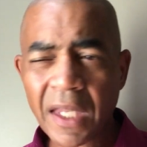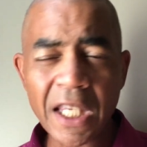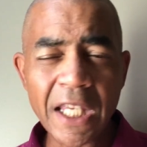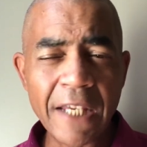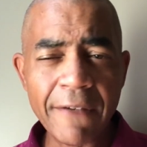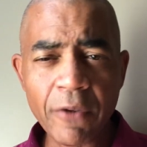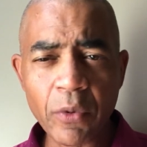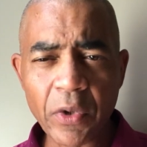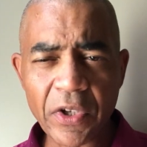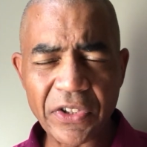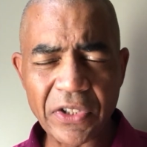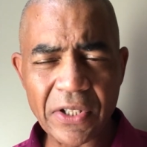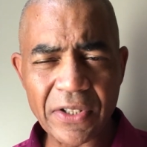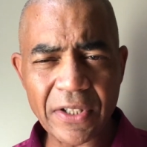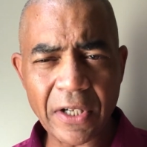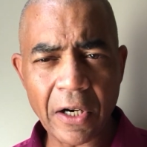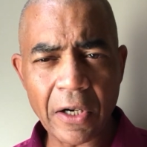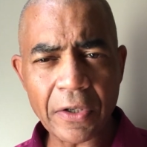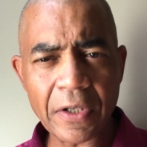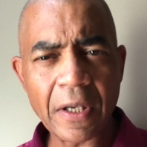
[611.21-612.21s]
even with
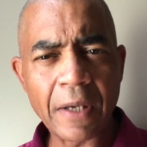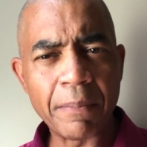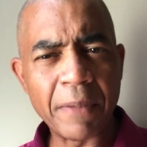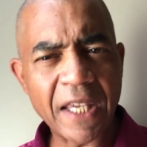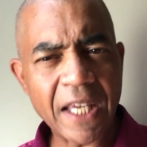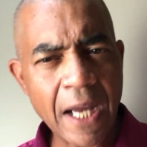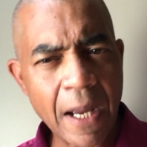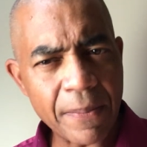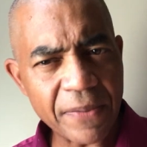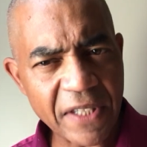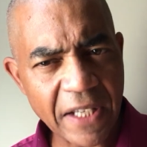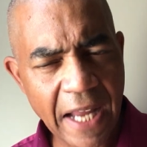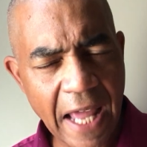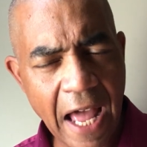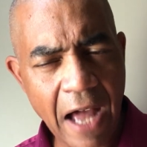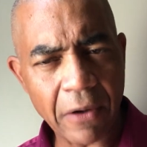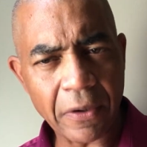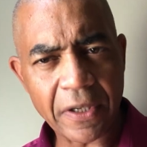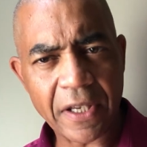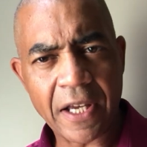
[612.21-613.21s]
dessert, becomes an
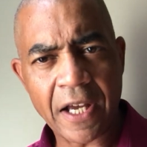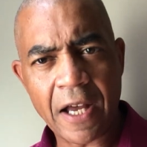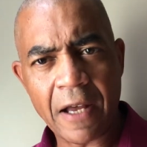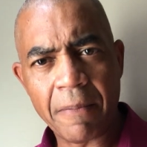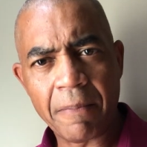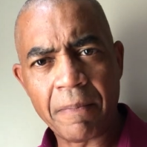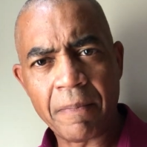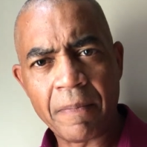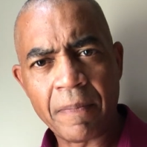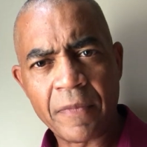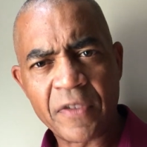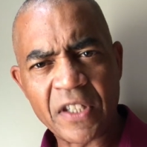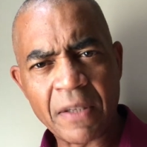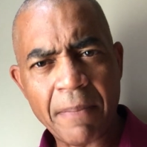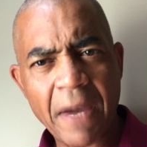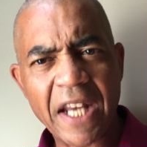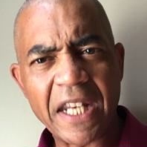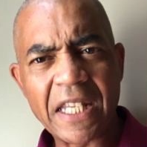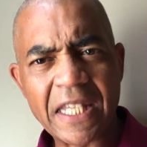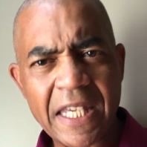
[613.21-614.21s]
outcome.
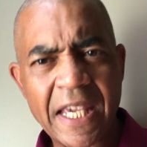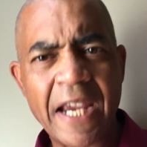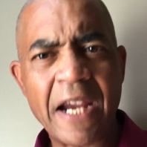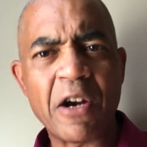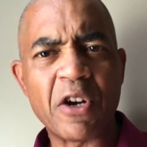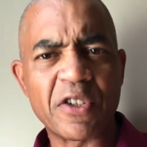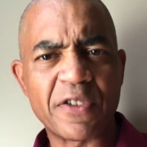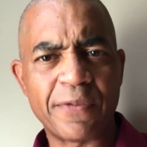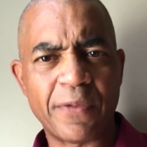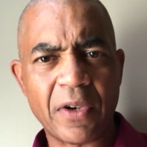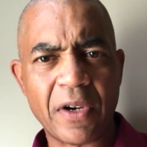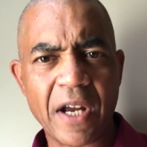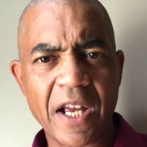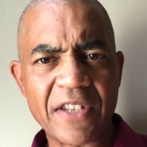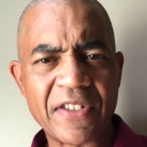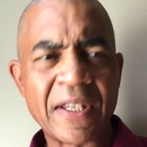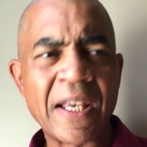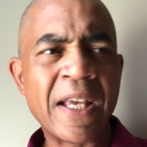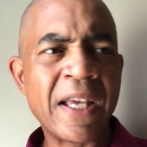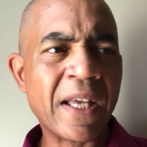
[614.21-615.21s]
Somebody cares for
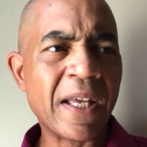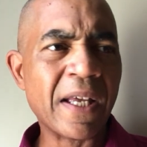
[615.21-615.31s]
us